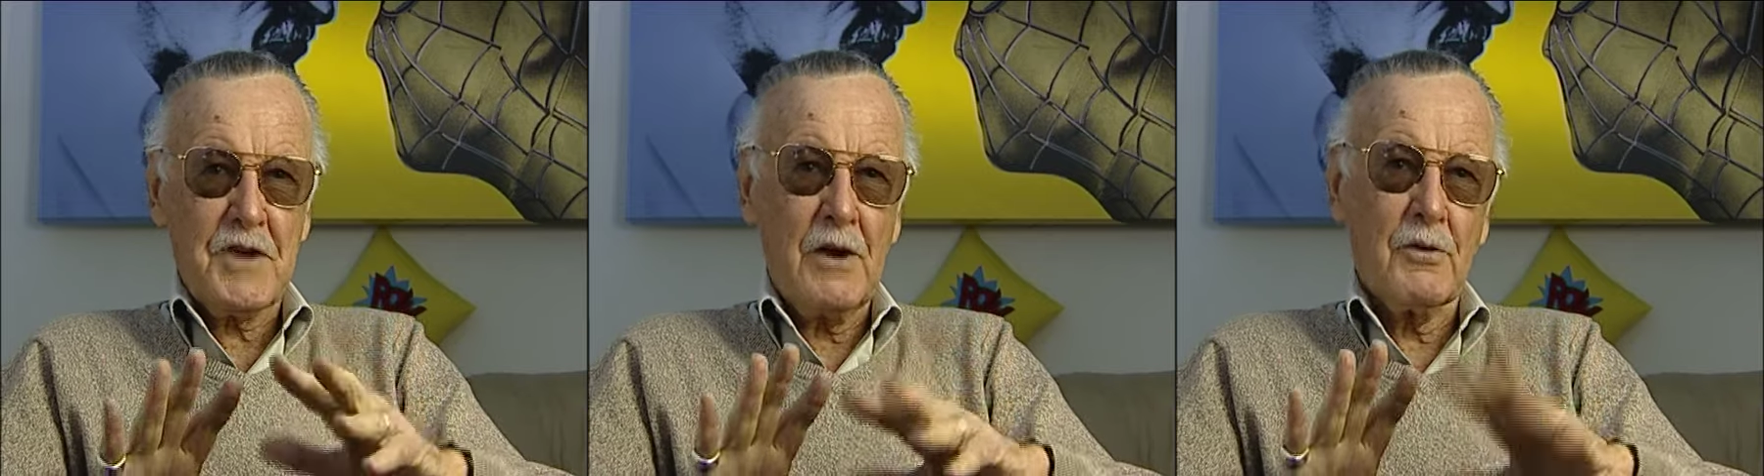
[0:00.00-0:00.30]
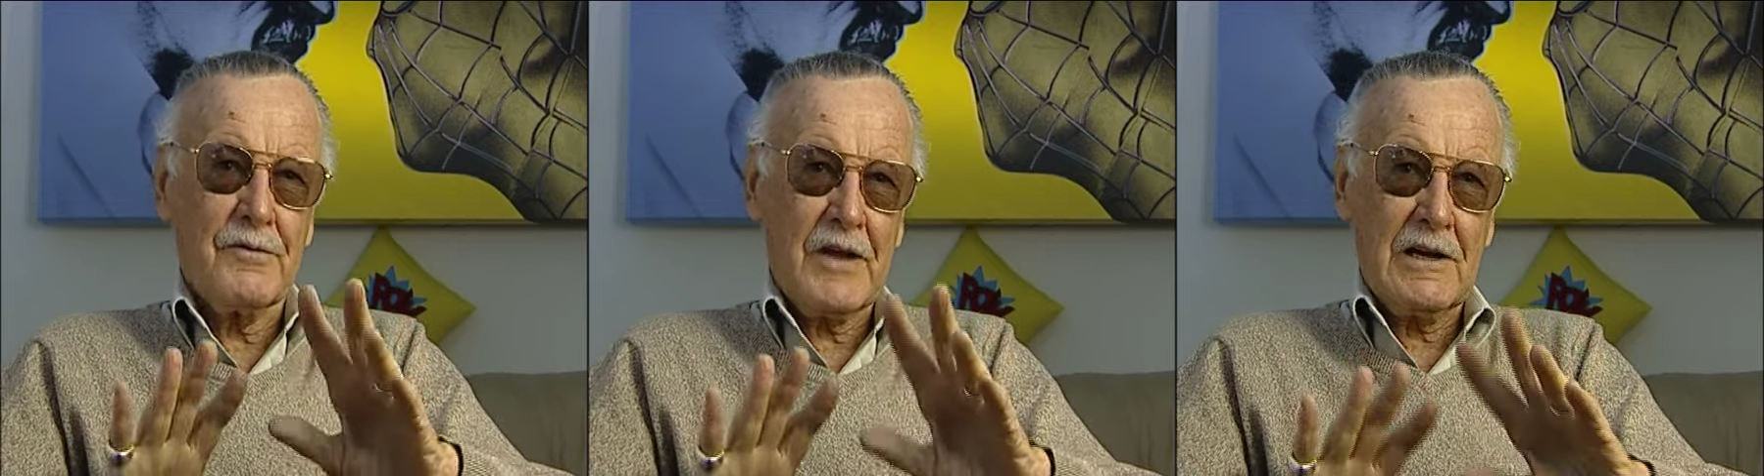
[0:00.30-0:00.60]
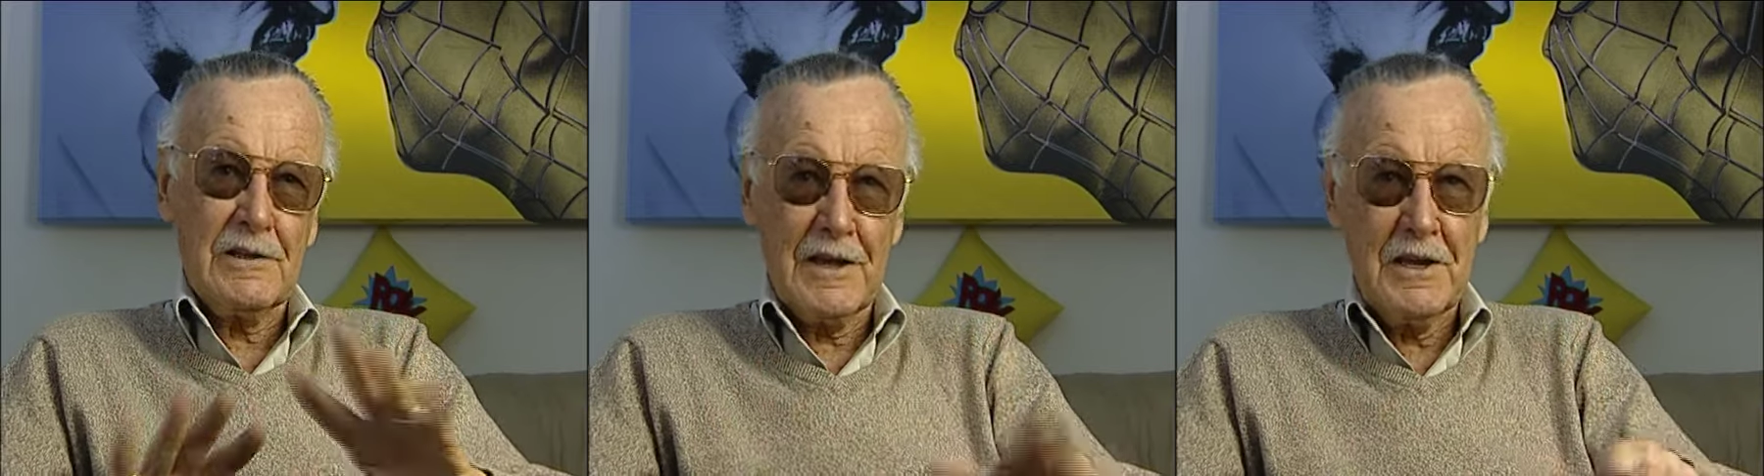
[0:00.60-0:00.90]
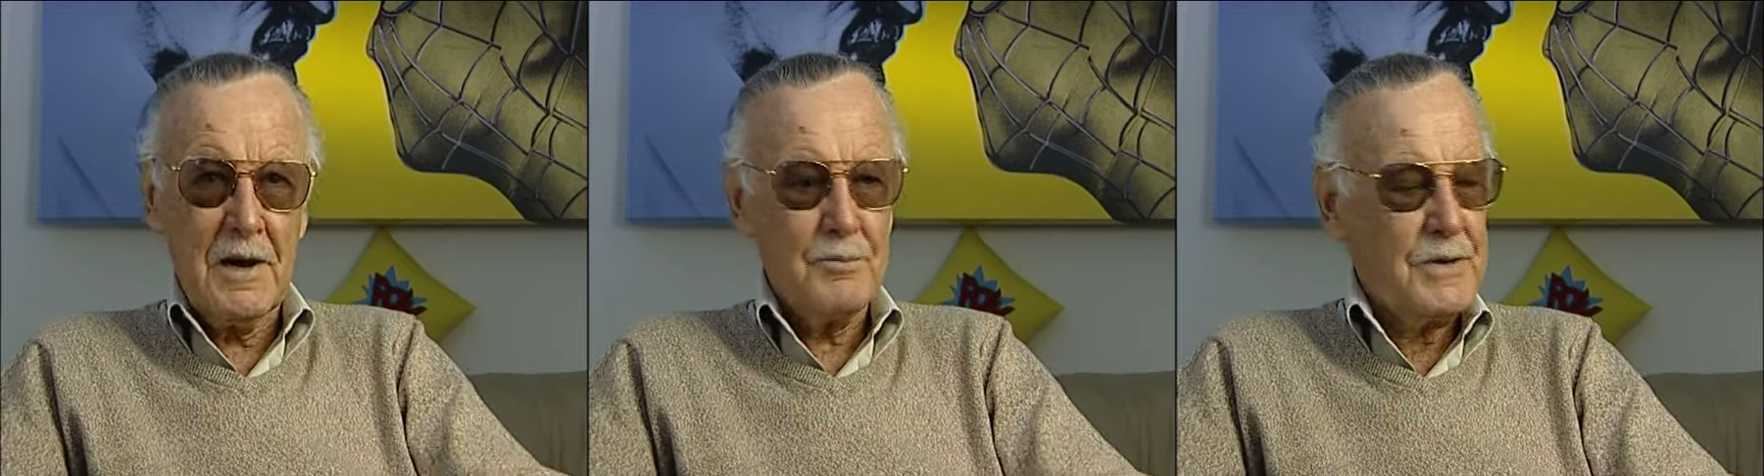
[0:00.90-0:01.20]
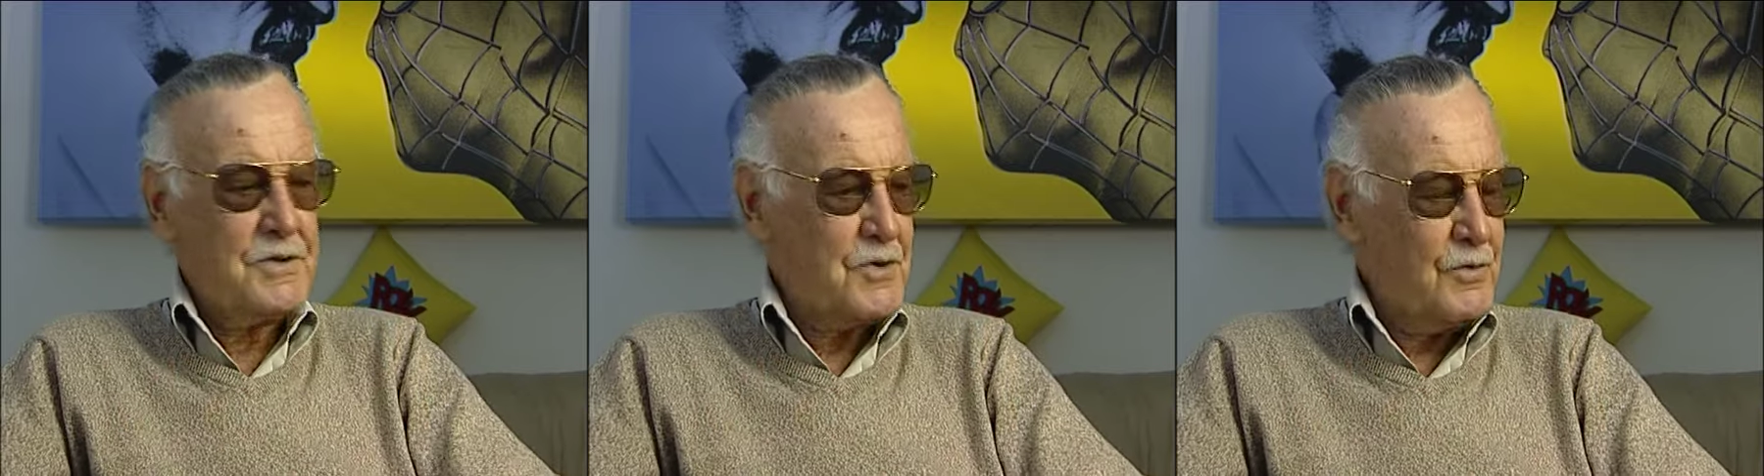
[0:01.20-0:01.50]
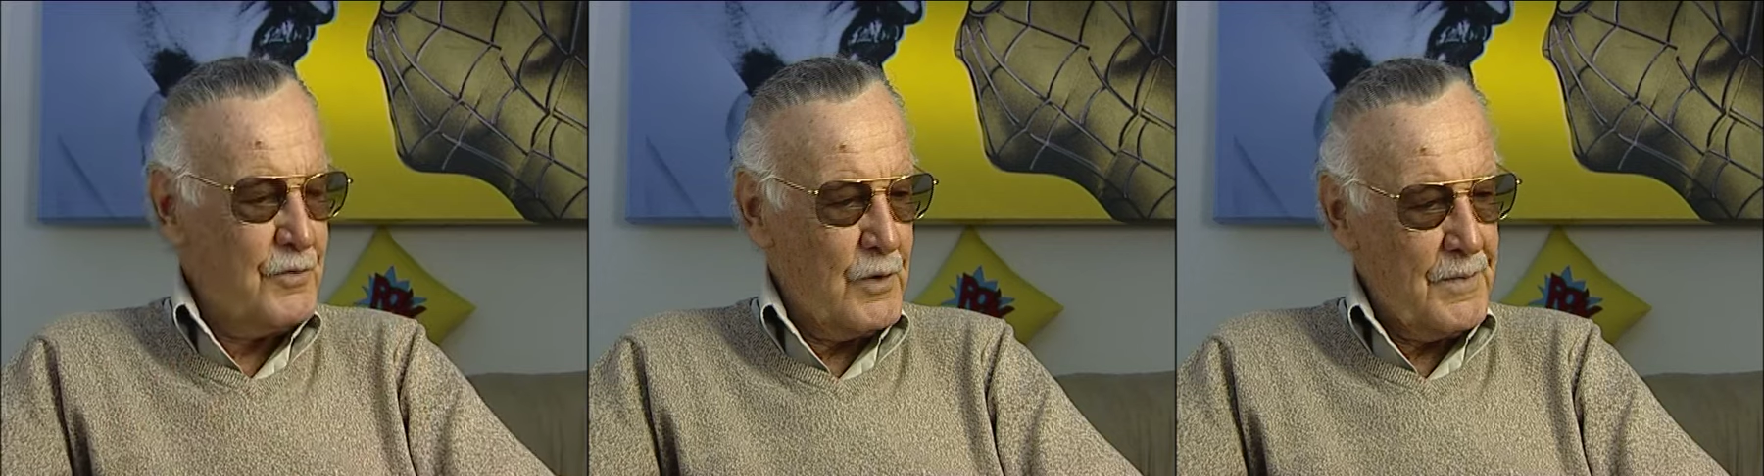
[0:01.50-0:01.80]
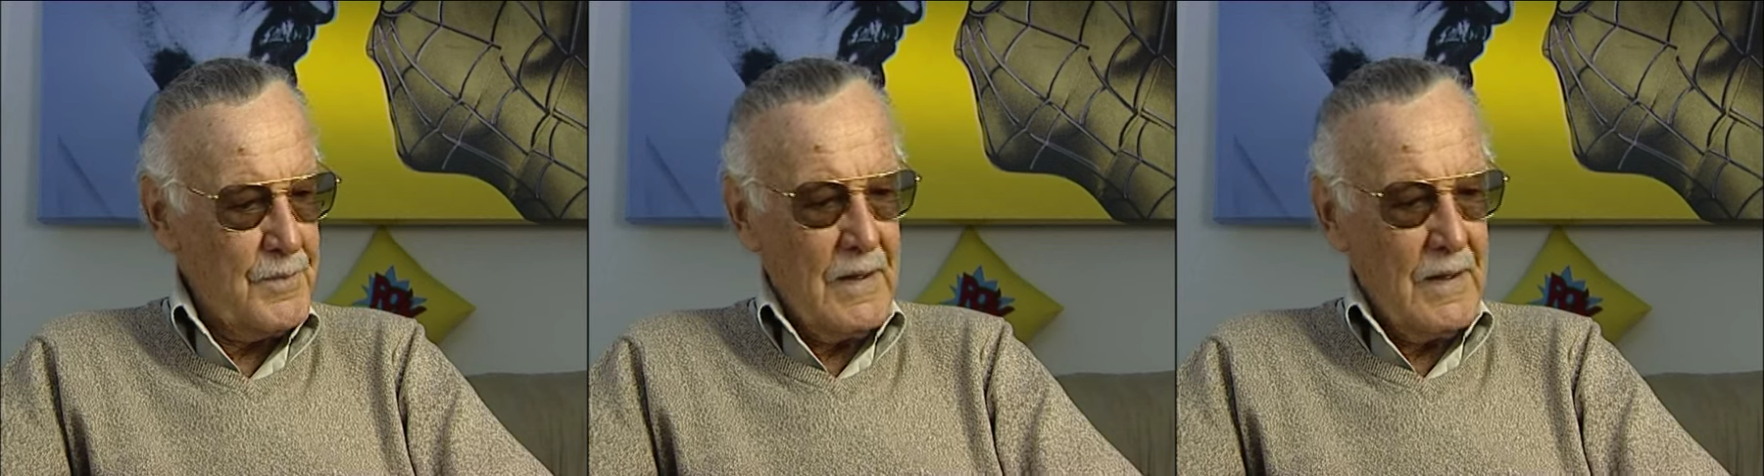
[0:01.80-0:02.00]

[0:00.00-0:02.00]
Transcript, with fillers: I don't have to clean up and so forth.